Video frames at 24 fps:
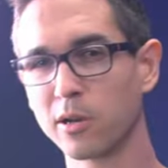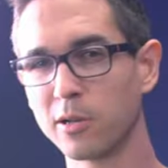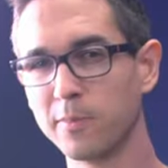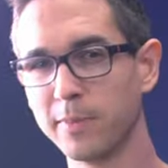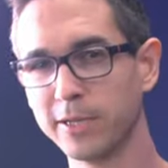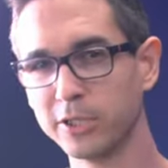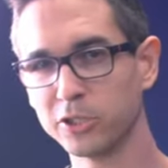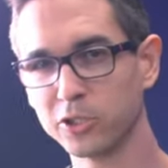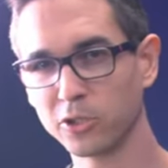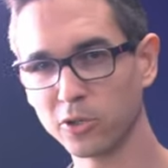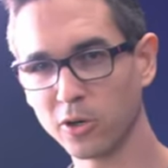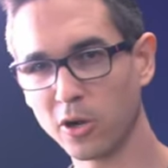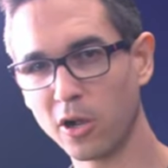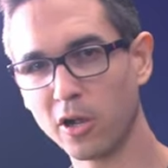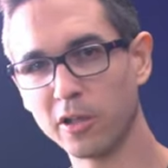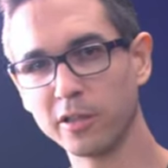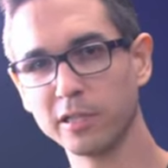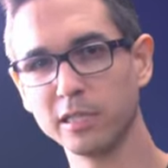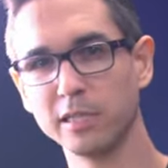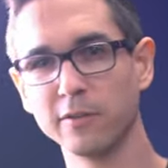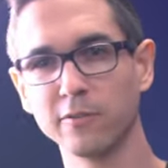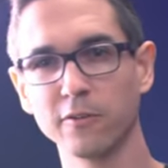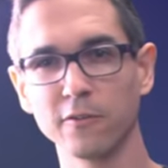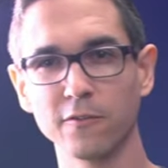We're gonna measure all
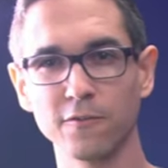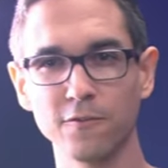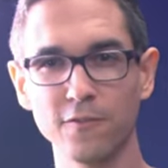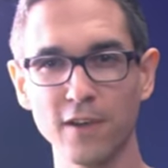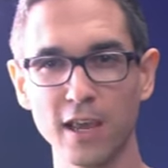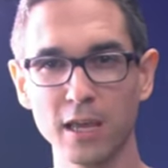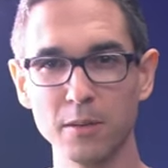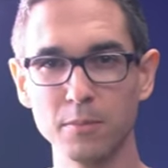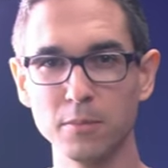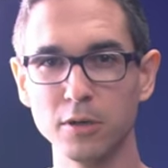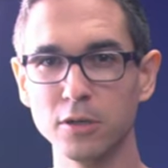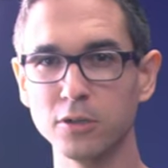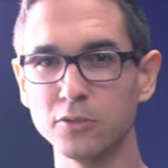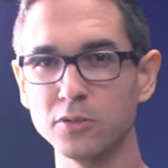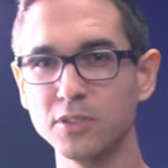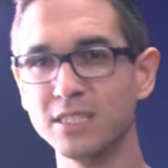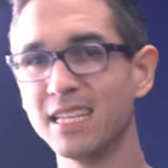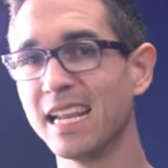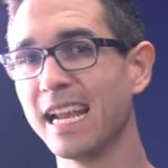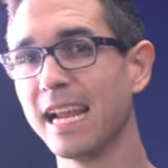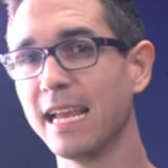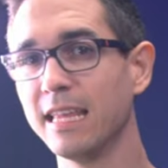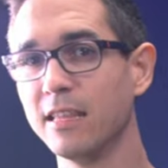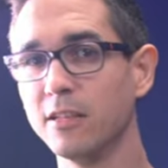the different fan
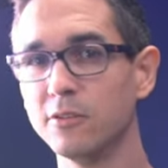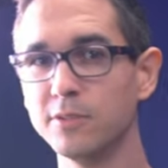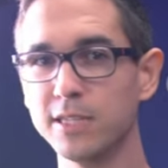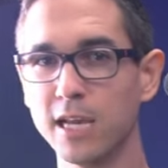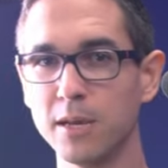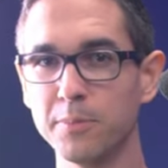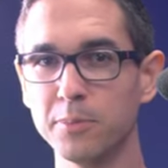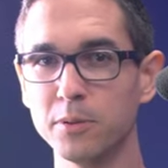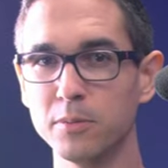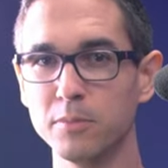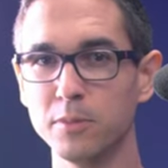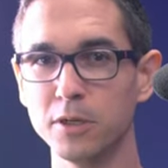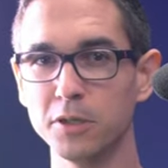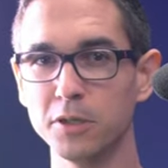modes and those output